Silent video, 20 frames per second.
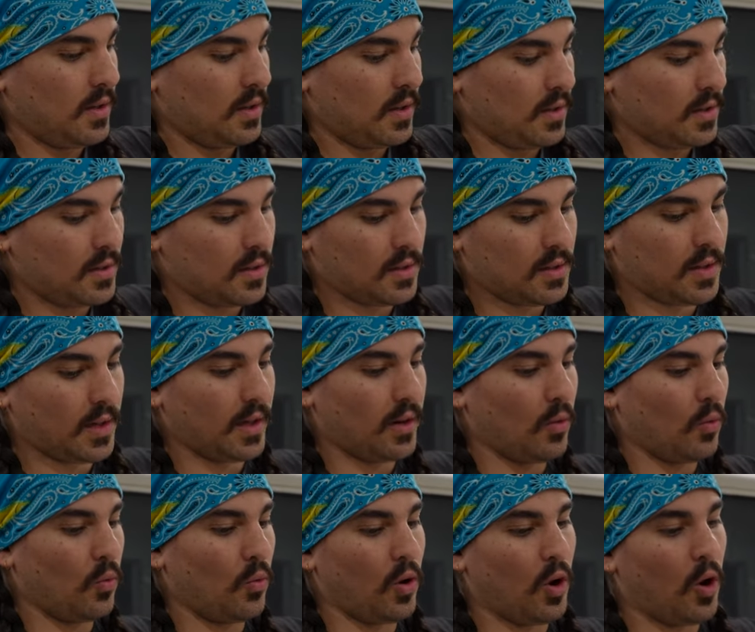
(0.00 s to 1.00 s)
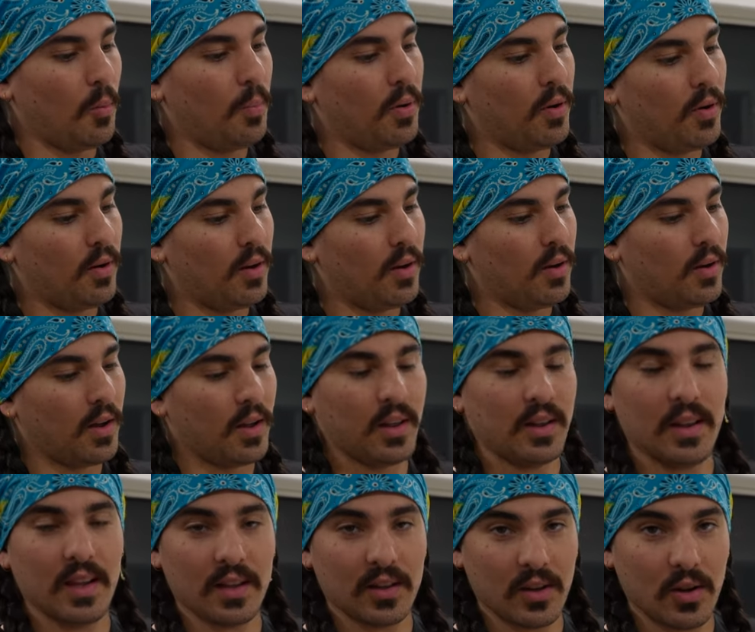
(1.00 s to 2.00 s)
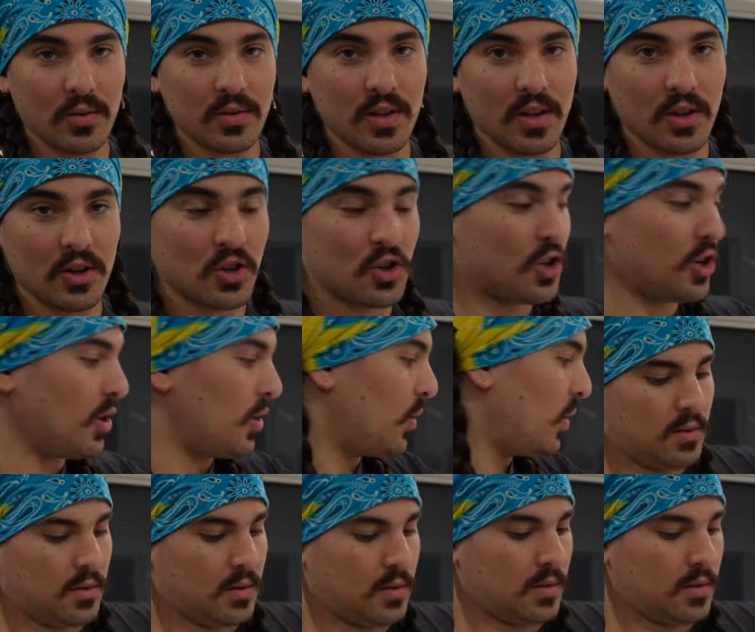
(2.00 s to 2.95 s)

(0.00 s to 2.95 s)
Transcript: This looks like a rope. I think that goes on a shoe.